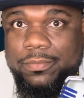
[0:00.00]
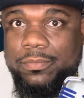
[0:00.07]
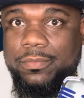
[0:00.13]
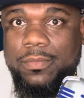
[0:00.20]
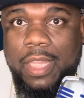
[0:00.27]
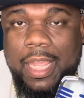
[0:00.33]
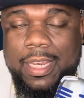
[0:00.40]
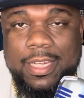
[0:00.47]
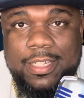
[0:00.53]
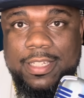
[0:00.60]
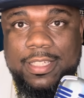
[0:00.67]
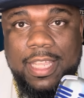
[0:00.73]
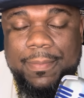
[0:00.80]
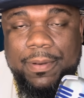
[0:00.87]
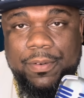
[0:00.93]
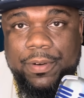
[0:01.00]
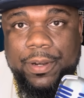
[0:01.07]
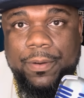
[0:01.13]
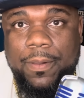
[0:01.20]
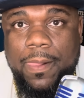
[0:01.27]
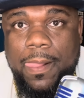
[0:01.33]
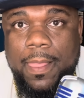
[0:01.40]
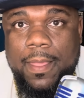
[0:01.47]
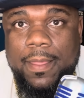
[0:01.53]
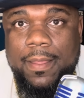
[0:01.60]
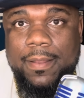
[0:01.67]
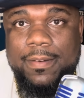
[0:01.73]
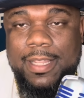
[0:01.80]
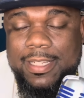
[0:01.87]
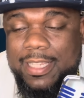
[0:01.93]
Like, let's just keep it real.
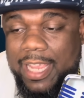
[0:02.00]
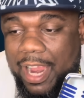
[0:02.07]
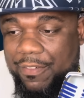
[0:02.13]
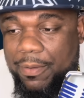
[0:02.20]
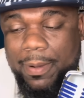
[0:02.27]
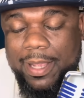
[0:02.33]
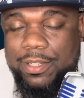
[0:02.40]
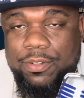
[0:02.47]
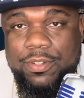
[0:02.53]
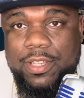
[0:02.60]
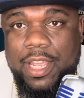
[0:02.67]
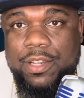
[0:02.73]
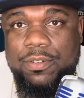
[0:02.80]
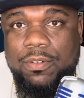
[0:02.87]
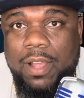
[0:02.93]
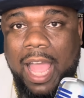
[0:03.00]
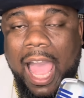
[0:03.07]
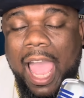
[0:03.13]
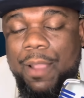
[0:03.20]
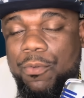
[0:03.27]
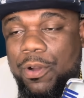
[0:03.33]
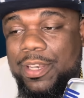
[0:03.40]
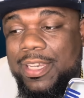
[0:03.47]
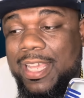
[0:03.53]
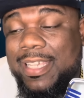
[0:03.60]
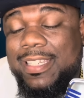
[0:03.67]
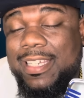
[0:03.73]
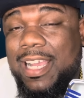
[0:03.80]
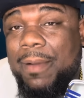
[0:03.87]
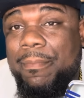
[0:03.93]
They say everybody's on schedule. I want Diggs
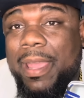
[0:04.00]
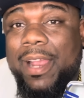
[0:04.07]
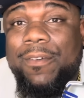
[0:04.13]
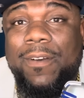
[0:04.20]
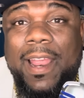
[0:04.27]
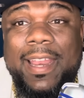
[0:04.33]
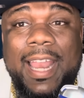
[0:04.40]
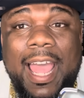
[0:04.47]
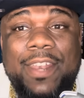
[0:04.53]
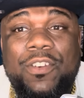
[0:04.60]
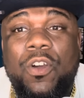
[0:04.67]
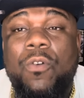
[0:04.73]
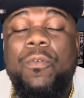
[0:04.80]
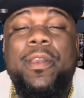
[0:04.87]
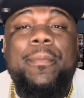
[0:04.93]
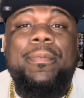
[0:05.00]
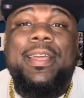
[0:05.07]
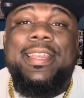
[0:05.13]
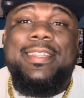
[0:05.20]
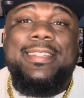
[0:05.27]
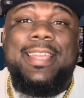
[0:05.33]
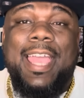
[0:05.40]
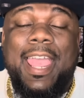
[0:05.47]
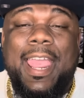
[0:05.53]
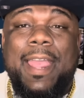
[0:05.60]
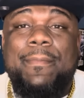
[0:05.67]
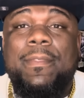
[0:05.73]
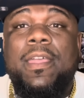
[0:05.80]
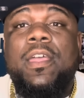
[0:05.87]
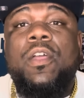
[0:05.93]
to come back right. I don't want to play this
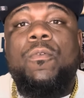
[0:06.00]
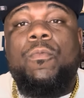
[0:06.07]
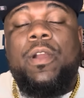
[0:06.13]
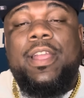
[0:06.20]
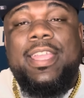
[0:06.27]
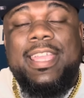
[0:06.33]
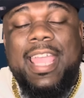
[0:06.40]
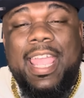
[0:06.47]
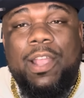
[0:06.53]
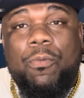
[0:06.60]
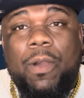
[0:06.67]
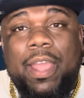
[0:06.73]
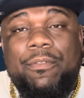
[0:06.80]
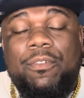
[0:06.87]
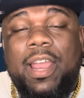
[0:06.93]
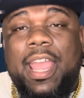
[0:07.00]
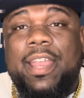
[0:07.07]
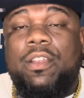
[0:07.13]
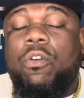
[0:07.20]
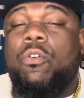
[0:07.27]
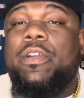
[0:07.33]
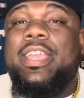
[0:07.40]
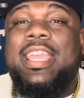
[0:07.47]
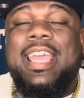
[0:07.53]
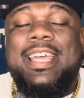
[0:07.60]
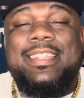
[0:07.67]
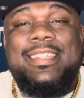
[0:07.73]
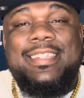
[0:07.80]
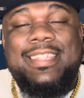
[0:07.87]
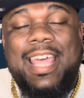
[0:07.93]
game where he ain't quite right or he has
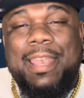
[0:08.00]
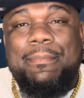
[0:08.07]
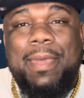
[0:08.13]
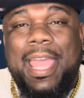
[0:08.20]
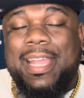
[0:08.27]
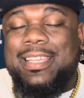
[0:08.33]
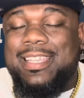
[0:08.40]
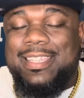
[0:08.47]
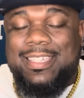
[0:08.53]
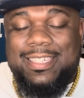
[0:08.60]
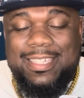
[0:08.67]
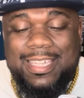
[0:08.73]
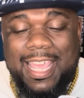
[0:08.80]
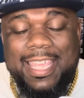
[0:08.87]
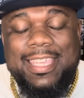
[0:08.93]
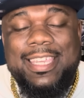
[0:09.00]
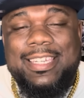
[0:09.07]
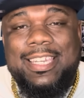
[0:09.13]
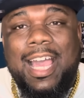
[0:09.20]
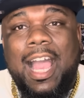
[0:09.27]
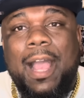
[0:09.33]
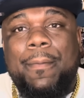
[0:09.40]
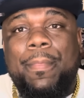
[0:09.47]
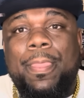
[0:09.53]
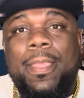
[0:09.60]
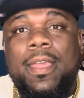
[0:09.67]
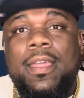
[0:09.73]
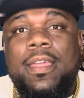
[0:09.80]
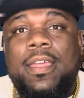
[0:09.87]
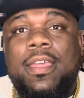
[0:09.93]
a setback. Just take your time.
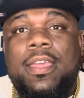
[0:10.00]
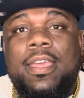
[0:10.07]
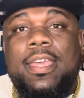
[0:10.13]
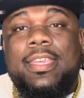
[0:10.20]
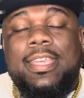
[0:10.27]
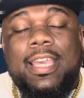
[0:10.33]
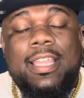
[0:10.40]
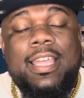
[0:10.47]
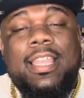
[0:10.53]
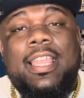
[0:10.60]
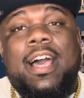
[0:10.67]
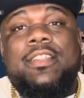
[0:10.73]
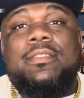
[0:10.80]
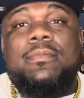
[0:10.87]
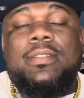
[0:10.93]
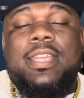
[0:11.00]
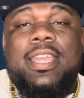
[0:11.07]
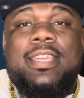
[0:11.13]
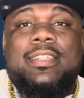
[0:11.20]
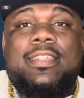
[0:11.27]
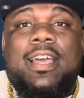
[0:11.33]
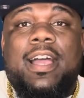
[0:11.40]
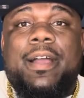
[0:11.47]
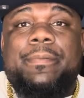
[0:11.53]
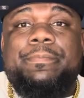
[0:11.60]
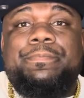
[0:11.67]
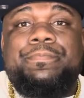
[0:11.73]
Gilly allows him to take his time.